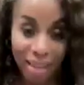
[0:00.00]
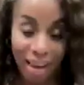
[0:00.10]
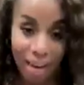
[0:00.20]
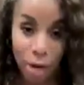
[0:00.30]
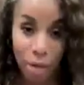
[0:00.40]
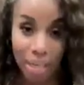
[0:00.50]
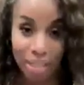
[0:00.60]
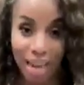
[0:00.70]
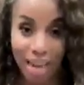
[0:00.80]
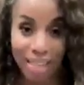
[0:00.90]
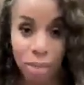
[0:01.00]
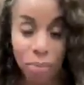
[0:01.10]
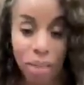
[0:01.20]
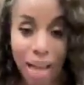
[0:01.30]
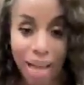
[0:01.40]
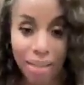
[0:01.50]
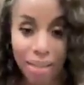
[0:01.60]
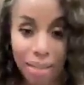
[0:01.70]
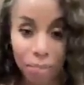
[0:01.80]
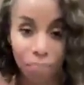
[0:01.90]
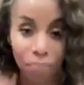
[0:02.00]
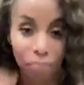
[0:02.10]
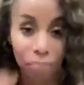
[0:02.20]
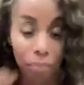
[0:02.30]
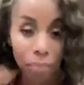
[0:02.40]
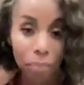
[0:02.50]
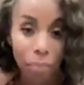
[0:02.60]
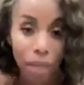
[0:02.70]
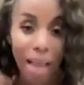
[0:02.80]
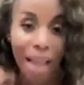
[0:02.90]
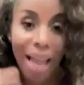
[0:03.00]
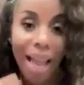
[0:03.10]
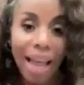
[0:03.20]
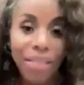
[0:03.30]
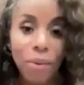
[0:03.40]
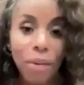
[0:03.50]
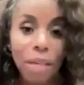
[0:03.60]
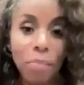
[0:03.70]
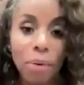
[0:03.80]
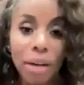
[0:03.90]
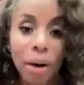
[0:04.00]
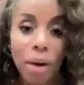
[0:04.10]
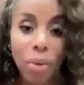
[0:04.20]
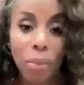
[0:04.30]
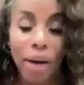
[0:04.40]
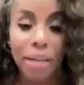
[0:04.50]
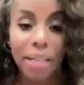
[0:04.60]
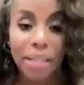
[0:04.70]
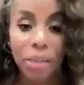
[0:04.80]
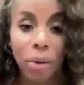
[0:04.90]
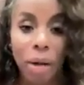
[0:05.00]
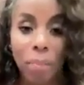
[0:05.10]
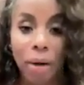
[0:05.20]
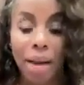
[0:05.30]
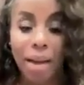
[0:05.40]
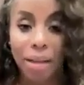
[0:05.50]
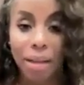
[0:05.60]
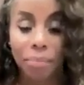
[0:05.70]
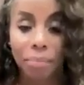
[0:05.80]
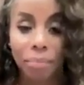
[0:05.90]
We want that area nice and relaxed. And then we're gonna bring our awareness to our breath.